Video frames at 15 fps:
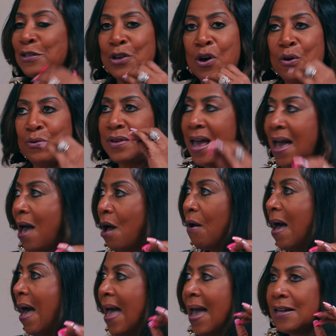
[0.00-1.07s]
So now
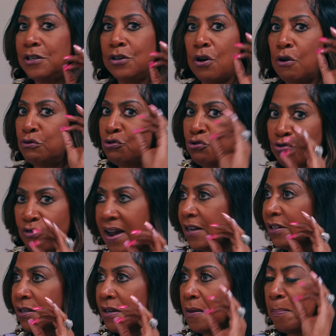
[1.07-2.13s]
I had to go
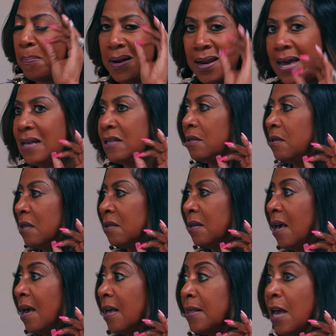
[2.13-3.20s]
straight to the places
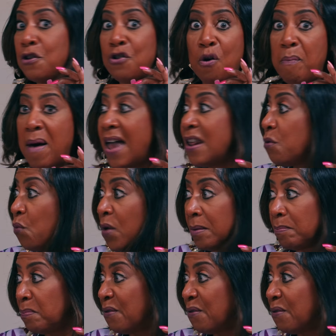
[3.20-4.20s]
that nobody went